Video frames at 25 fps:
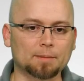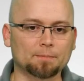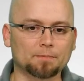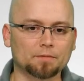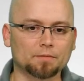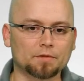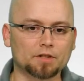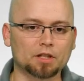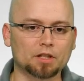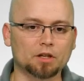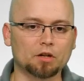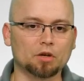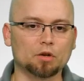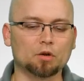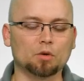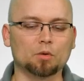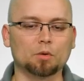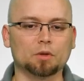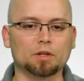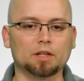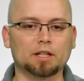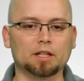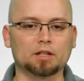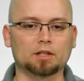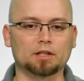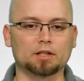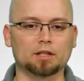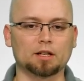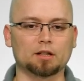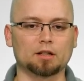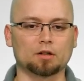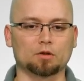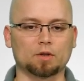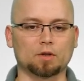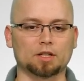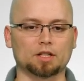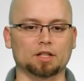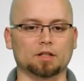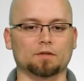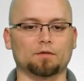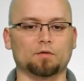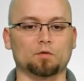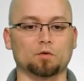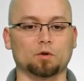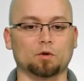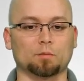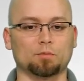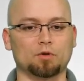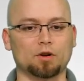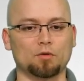so here's the other questions,
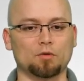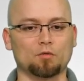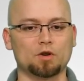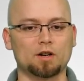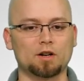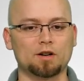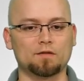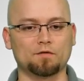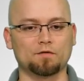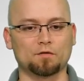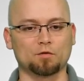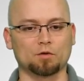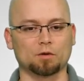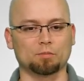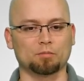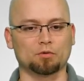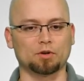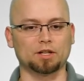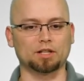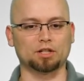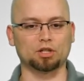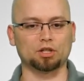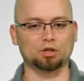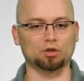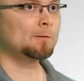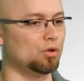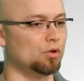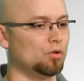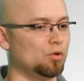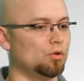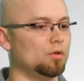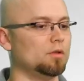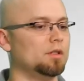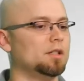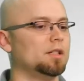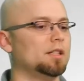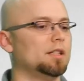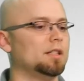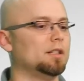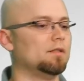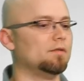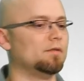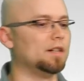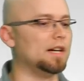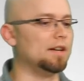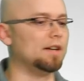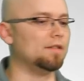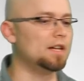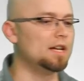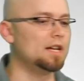4.1, 4.2, and
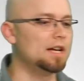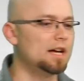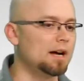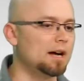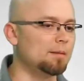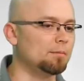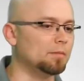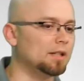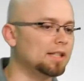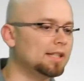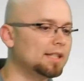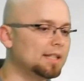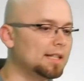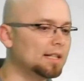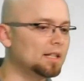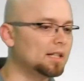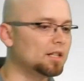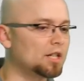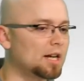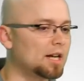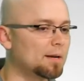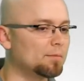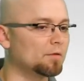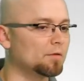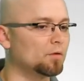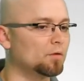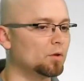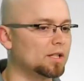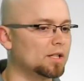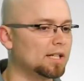5. I'm listening to Chapter 14